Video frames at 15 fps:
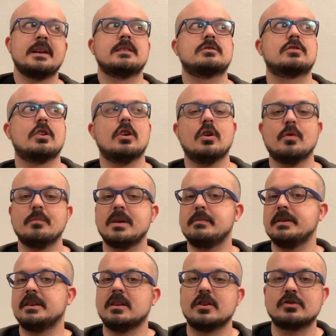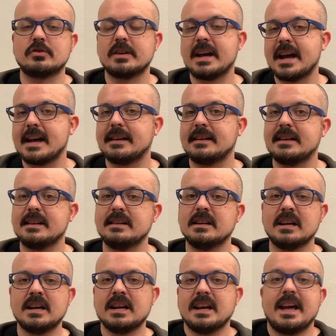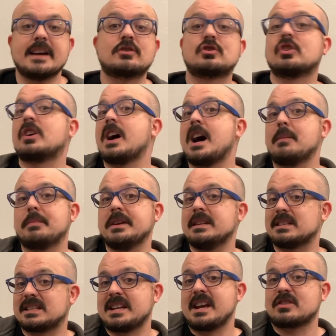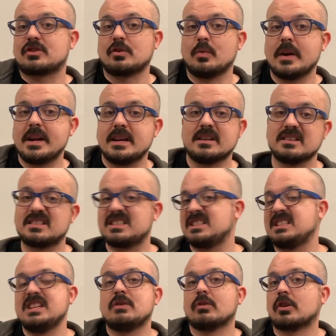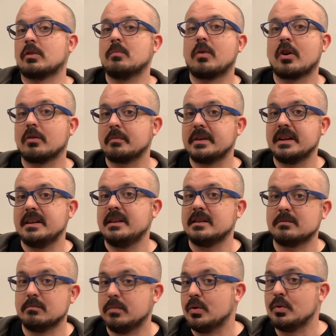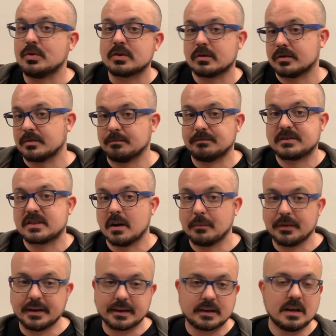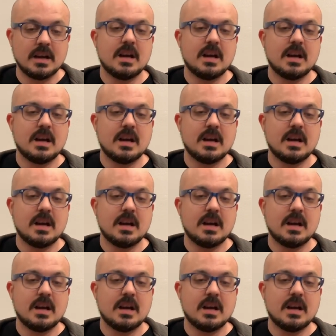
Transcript: So maybe Gundren had an extra copy stashed away in a secret compartment in his boot or something.